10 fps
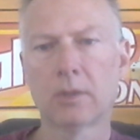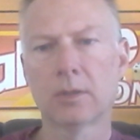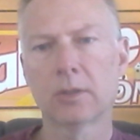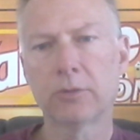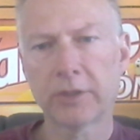
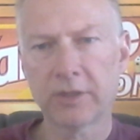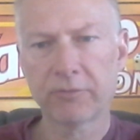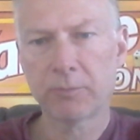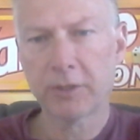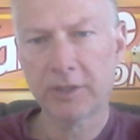Hello again,
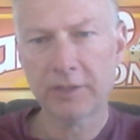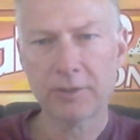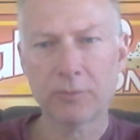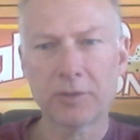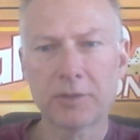everybody. I
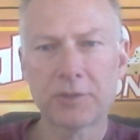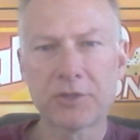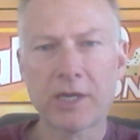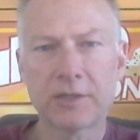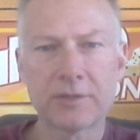wanted to
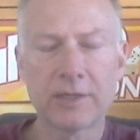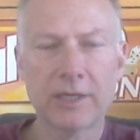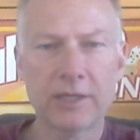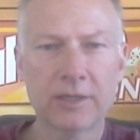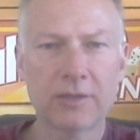chat
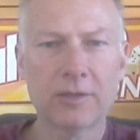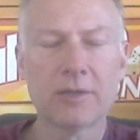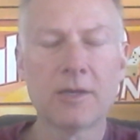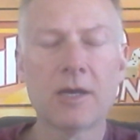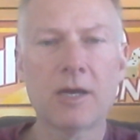today
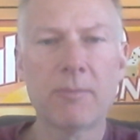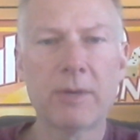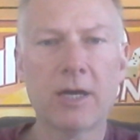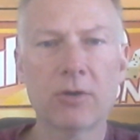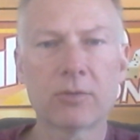
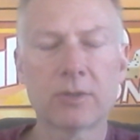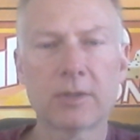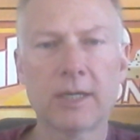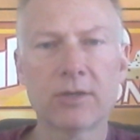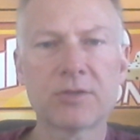about
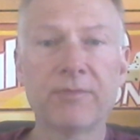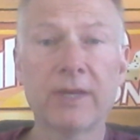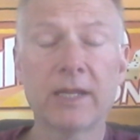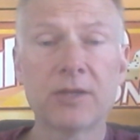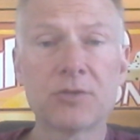house
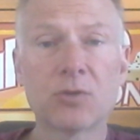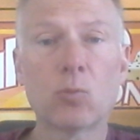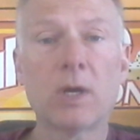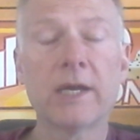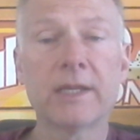advantage and
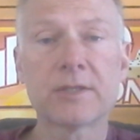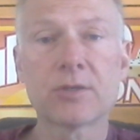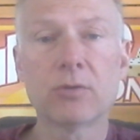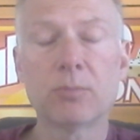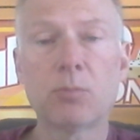why it's
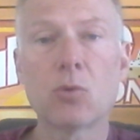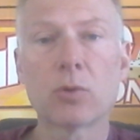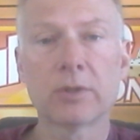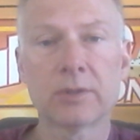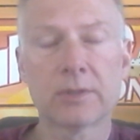so
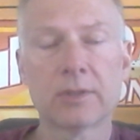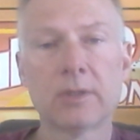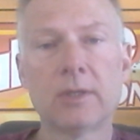important.